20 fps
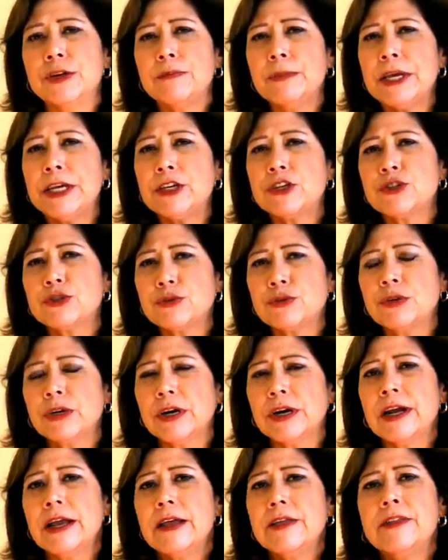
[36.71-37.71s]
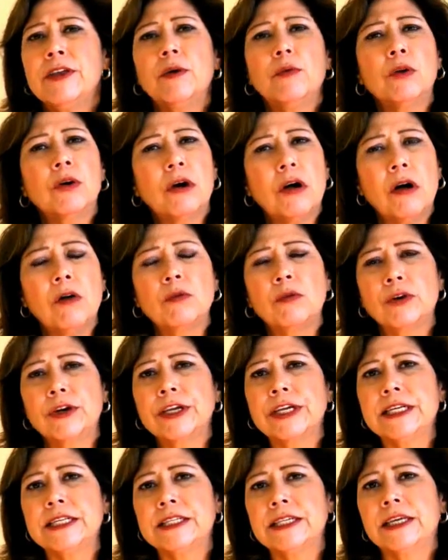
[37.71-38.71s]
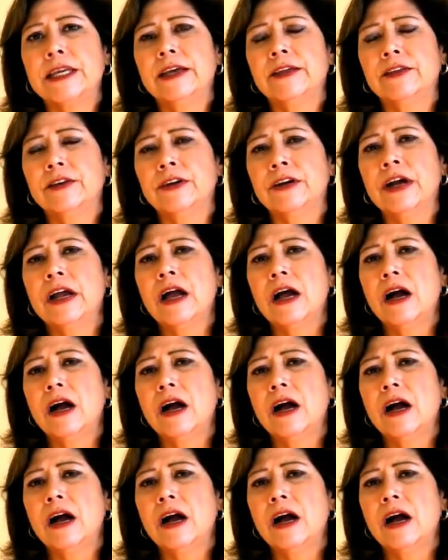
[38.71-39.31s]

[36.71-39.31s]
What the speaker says: and make sure that we're all working together.